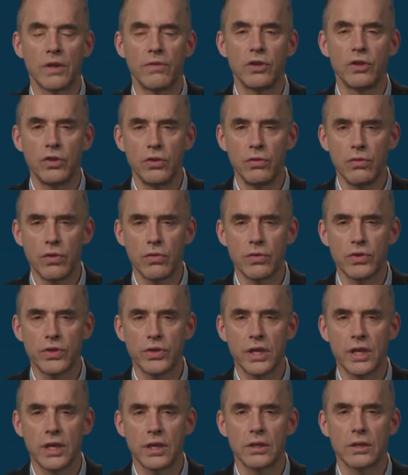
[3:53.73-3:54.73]
If you do those
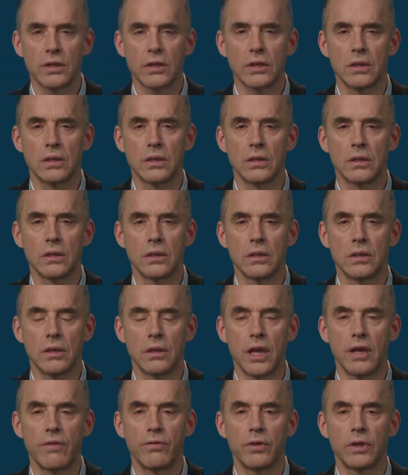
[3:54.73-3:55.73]
things, your
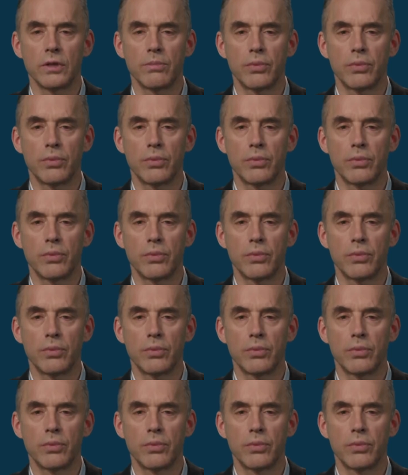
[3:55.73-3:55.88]
life will